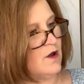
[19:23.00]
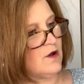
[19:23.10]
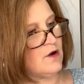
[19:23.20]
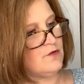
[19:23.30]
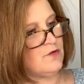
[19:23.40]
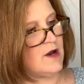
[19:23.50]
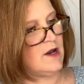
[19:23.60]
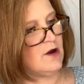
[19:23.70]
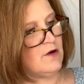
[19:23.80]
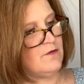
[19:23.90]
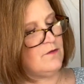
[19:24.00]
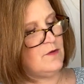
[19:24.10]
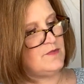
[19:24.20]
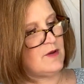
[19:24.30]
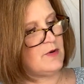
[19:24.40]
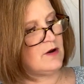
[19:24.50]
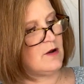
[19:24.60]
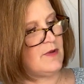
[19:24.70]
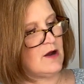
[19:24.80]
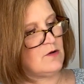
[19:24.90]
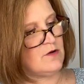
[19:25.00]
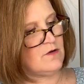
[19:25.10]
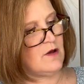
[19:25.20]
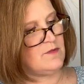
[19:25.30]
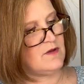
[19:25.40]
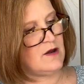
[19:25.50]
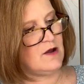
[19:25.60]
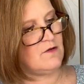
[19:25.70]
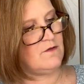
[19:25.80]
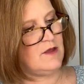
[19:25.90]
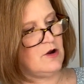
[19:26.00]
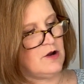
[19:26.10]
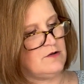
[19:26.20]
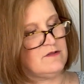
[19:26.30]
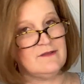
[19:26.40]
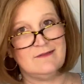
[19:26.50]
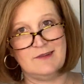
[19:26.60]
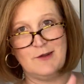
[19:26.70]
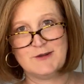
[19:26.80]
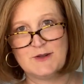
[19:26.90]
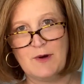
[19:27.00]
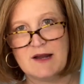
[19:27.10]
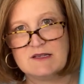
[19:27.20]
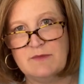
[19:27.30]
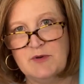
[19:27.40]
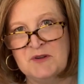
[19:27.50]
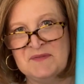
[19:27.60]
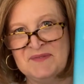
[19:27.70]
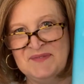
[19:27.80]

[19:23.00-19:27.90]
goes right here. Whoops, I put it on backwards, upside down. There it goes. So there's the wax symbol.